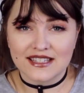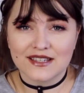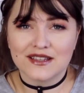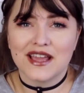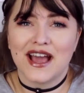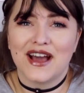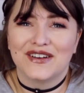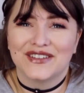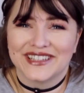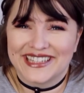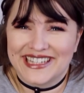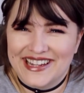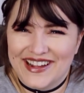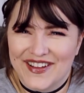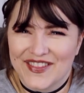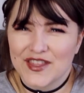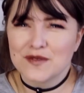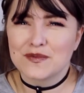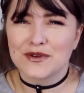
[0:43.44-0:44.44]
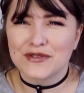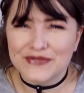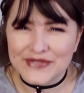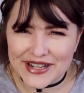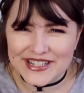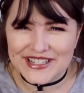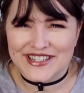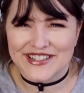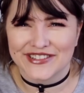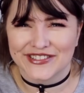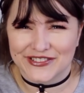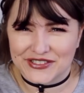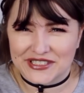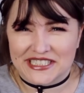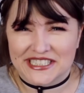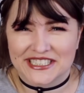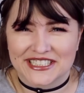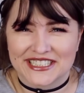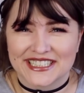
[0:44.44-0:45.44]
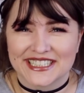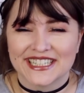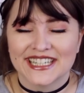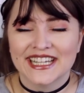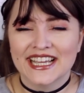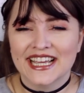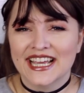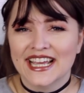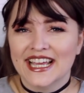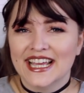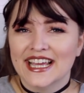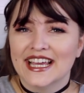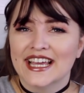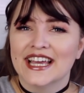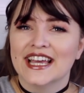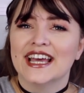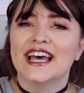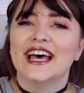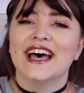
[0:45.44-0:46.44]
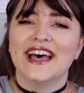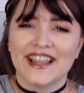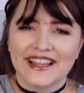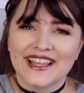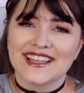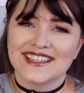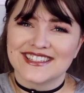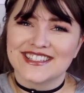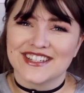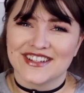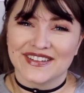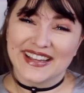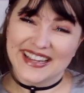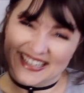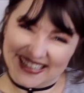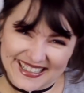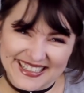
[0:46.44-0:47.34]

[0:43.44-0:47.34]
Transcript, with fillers: see how Léon: The Professional treated her, and let's do it.